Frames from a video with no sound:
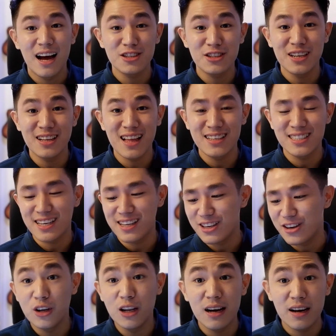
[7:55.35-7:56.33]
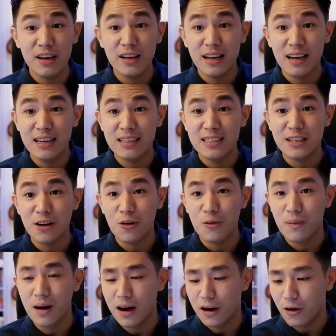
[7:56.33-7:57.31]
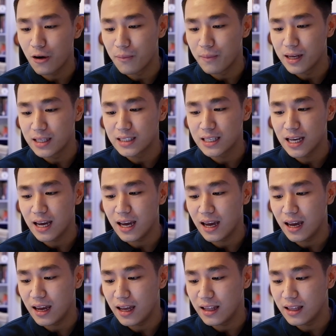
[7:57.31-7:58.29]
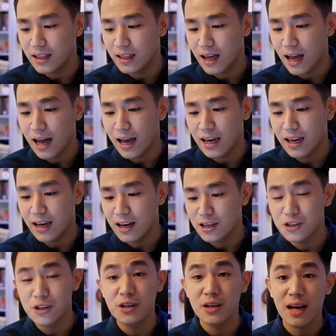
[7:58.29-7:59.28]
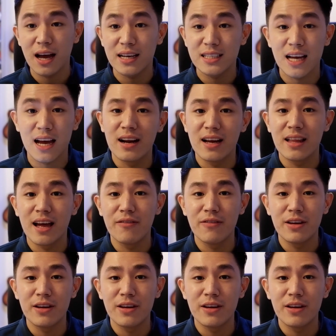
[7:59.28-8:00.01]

Actually, that's it. Yun lang yung nalista kong mga comments. And I assure you guys, I read